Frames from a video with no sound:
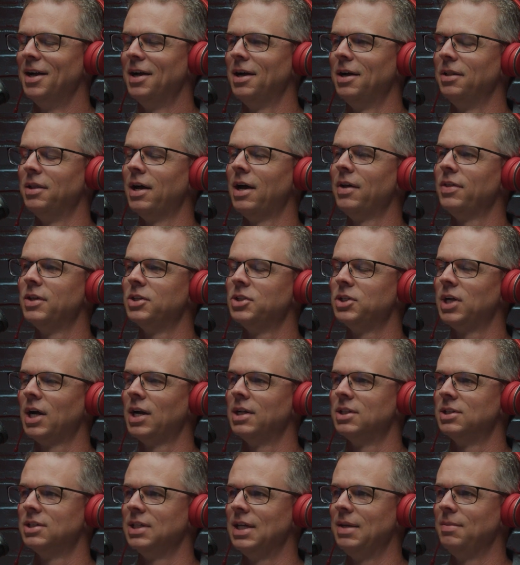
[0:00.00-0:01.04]
A lot of the
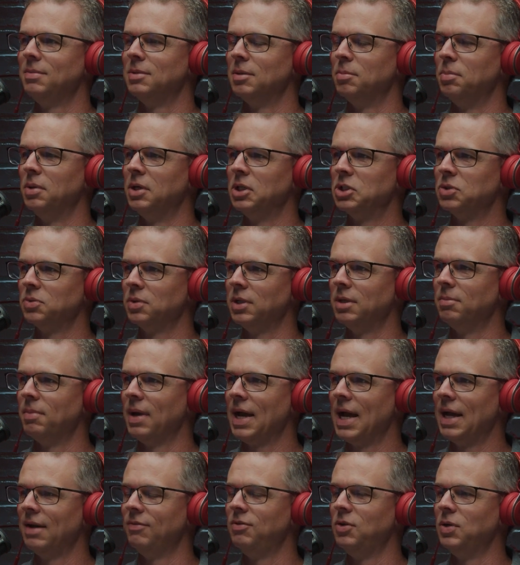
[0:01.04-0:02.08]
shots seemed to push really
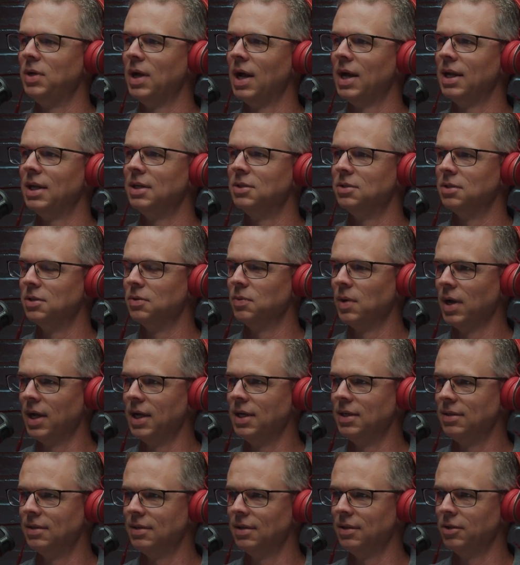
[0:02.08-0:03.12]
bad if you got it to the
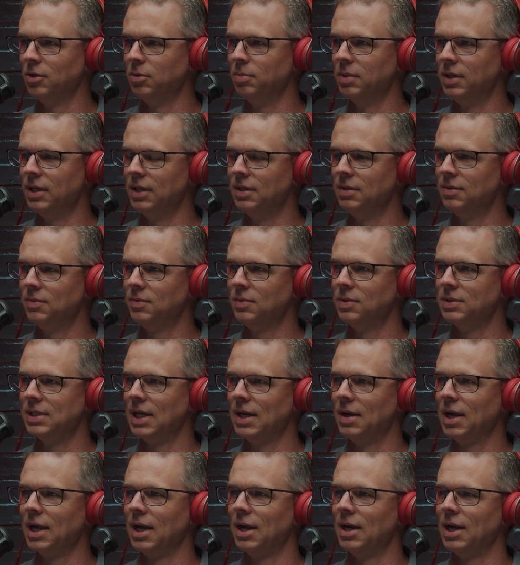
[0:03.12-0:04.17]
right a little bit. Was
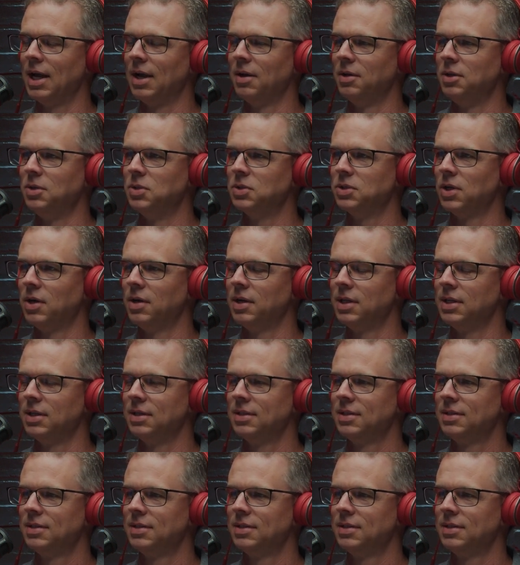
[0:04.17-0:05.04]
that kind of how you saw it?